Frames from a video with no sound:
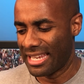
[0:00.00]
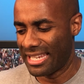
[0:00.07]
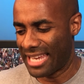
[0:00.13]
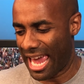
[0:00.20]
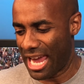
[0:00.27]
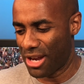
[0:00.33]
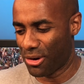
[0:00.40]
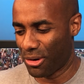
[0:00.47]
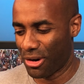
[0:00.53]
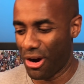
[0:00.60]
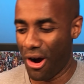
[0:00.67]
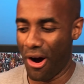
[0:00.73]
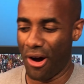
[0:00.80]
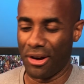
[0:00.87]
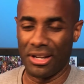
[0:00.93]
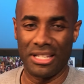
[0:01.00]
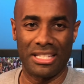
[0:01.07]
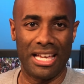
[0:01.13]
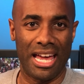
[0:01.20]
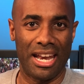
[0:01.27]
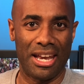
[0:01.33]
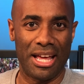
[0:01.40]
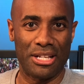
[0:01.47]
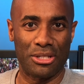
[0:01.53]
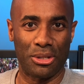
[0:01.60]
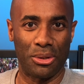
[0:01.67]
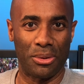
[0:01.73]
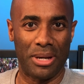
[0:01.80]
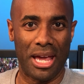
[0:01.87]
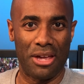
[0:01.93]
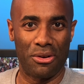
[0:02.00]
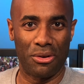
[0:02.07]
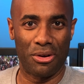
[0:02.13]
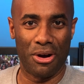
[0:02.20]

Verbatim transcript: Gator Guard." And he's got a nice little Gator